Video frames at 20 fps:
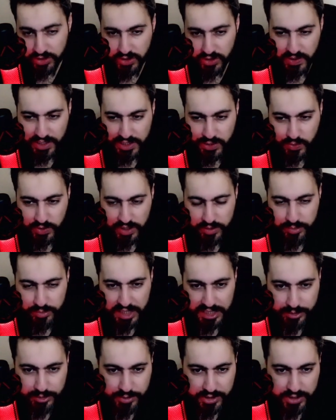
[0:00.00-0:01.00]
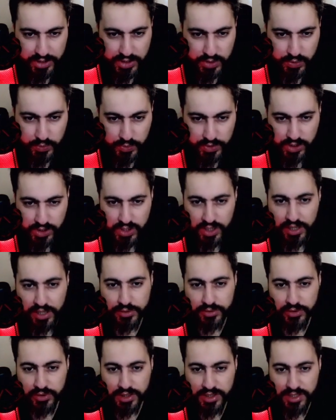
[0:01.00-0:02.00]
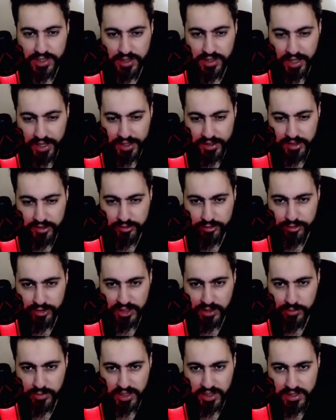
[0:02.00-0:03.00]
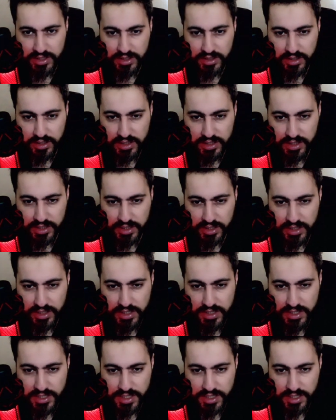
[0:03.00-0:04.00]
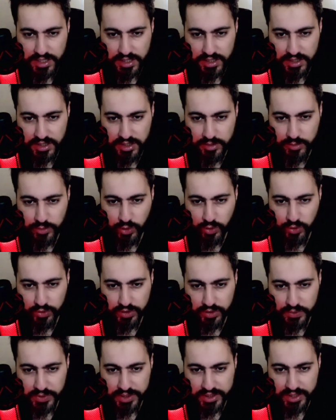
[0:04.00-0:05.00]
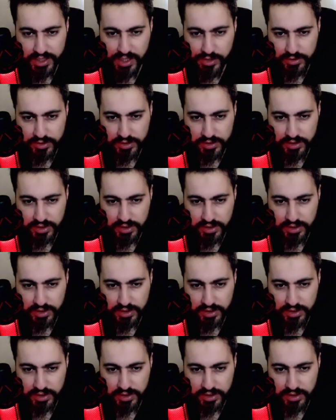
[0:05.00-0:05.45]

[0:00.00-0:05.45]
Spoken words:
so that's why Mattbeer is switched out to his Talonflame, and he's gonna incinerate them all the way down.